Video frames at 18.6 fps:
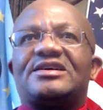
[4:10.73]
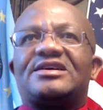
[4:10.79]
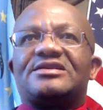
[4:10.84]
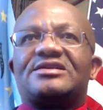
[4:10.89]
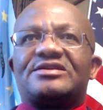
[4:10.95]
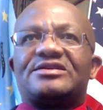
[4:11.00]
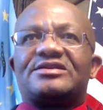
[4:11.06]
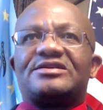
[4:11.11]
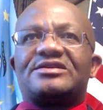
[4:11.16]

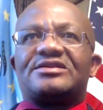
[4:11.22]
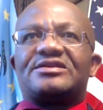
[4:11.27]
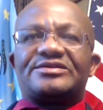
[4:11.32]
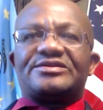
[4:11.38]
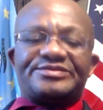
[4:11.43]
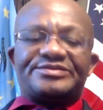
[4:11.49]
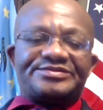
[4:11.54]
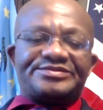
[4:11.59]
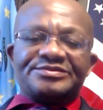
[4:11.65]
And
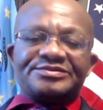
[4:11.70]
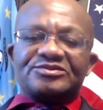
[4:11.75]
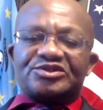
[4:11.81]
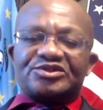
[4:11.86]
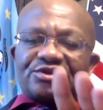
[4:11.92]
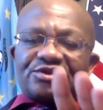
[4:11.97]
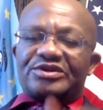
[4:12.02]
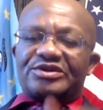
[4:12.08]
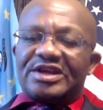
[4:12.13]

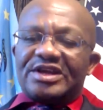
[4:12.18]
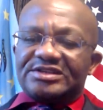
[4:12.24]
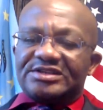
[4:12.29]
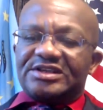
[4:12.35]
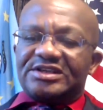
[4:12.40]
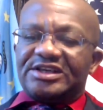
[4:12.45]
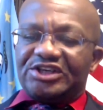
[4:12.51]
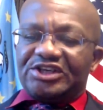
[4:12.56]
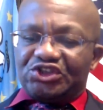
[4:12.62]
so
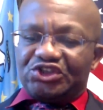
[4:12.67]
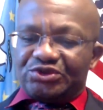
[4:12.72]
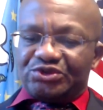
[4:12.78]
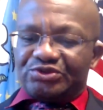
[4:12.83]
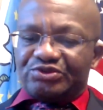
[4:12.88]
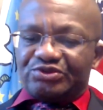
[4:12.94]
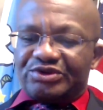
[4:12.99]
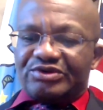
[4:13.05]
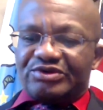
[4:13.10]
that's the
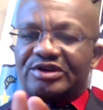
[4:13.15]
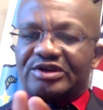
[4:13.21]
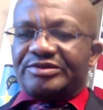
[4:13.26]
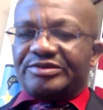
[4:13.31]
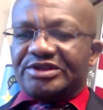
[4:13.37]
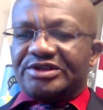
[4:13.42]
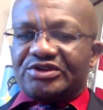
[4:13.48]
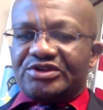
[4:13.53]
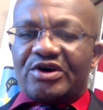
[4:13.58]
issues we're
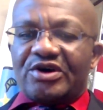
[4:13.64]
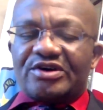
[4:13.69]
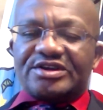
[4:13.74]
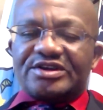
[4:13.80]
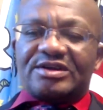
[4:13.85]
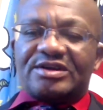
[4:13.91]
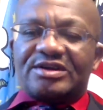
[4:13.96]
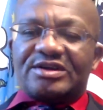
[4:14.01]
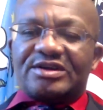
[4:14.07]
going to be
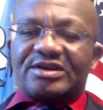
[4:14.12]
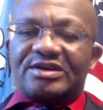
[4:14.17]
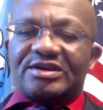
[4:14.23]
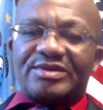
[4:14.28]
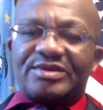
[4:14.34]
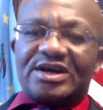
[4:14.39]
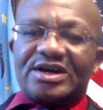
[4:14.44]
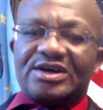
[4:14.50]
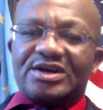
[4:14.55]
talking
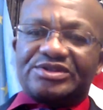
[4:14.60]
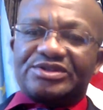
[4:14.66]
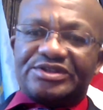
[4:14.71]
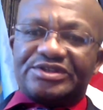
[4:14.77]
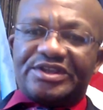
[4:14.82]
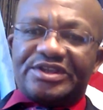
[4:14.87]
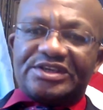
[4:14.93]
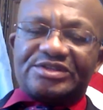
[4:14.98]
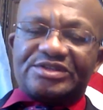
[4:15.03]
about
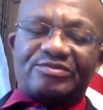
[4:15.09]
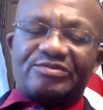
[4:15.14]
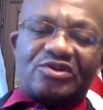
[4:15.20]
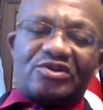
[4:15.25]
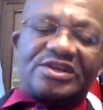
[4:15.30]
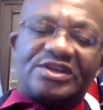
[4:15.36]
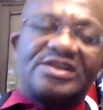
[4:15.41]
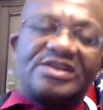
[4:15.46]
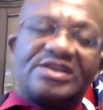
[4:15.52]
this
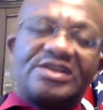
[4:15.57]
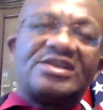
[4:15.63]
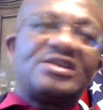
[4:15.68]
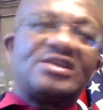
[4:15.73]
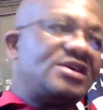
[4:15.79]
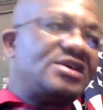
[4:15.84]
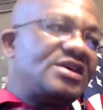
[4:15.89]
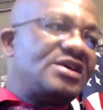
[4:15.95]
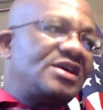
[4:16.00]

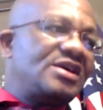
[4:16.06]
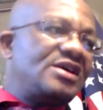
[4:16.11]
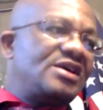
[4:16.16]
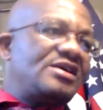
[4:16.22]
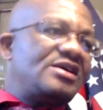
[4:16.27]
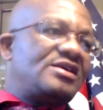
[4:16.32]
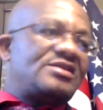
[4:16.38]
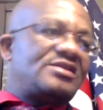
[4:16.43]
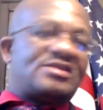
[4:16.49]
morning.
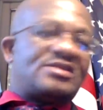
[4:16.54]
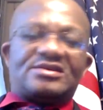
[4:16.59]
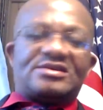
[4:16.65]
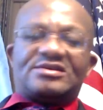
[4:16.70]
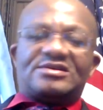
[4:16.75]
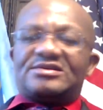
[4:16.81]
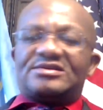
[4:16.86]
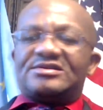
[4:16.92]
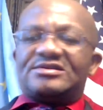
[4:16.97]

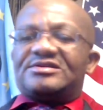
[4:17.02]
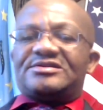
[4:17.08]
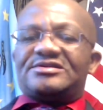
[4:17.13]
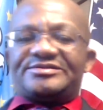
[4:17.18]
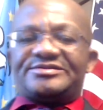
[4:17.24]
And